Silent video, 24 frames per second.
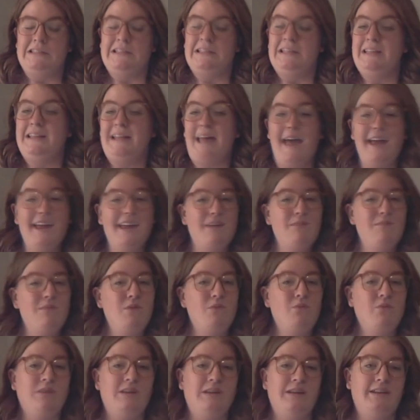That can
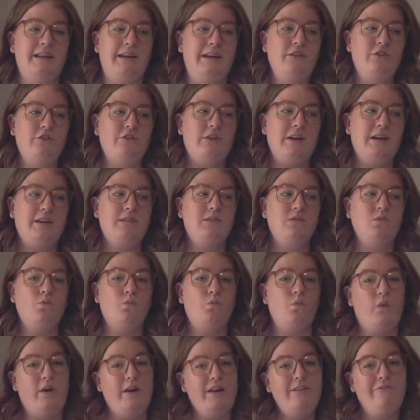be really dangerous.
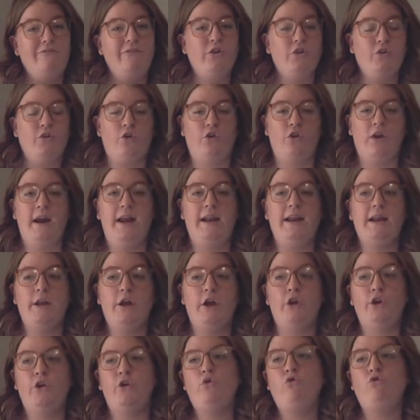What if you're creating
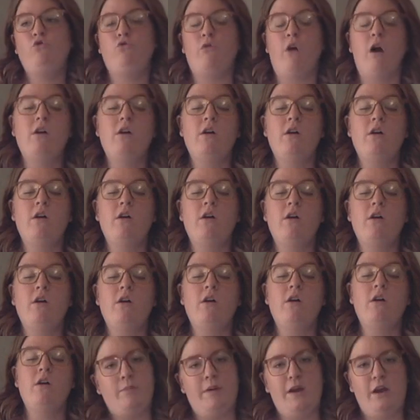a new drug for
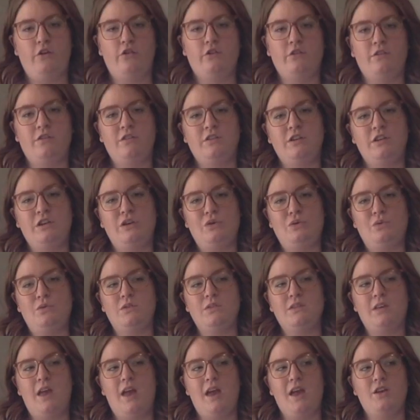cancer patients to
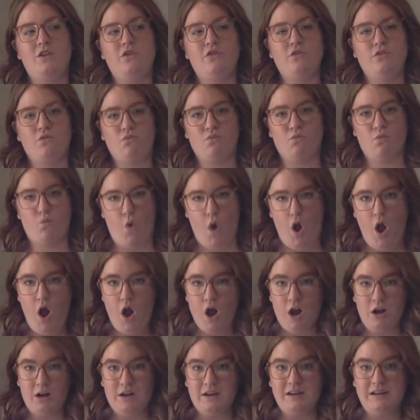use and you're
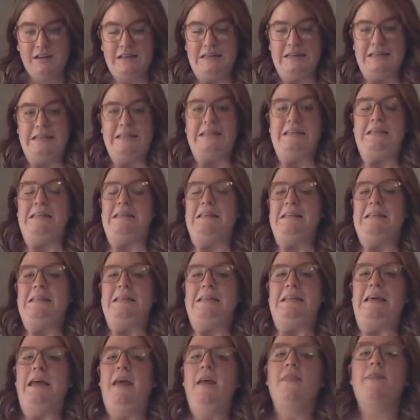wrong?
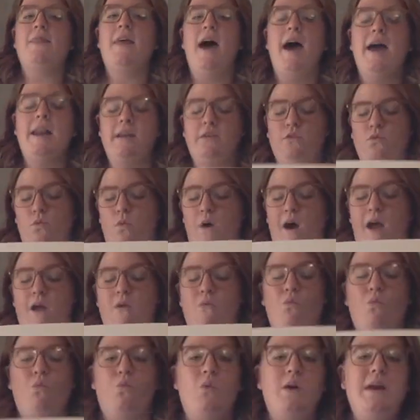That is why
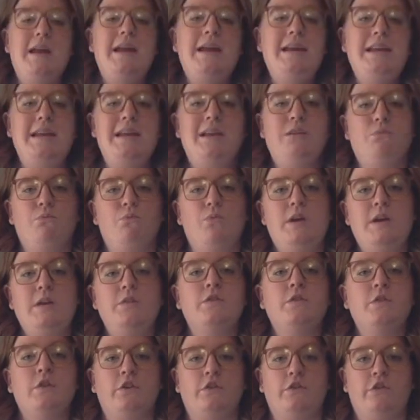we need
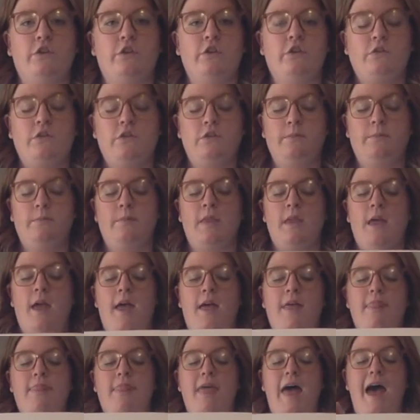researchers
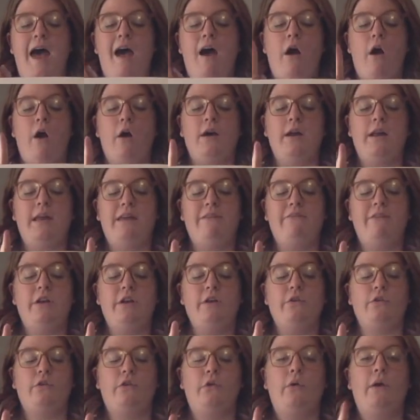that are giving
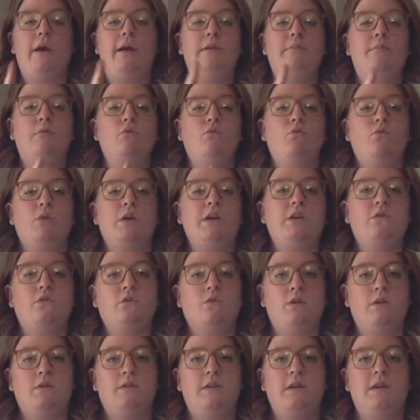us credible
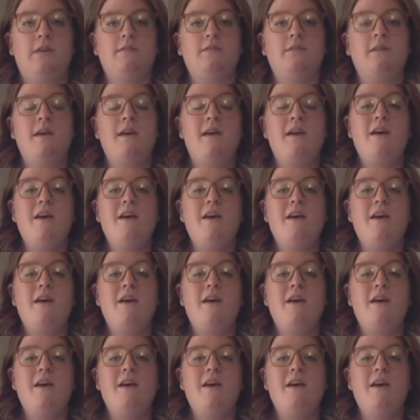resources.